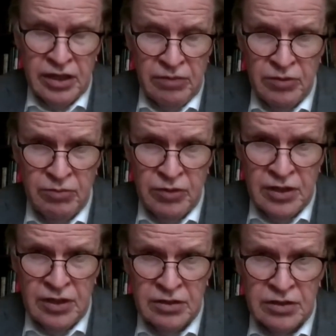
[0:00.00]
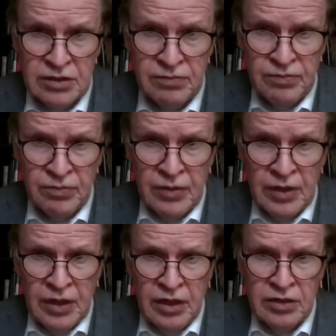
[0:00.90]
Cappie begins.
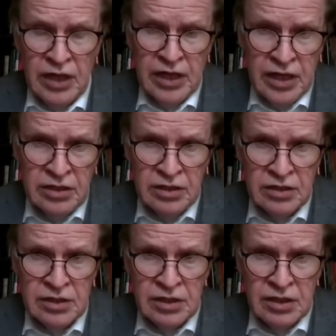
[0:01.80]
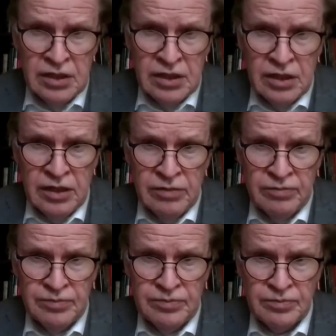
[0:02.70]
And I end
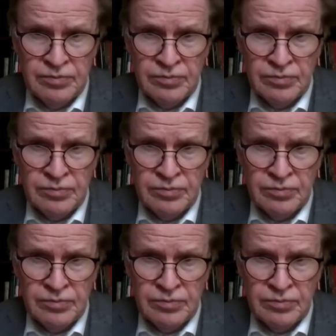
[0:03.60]
in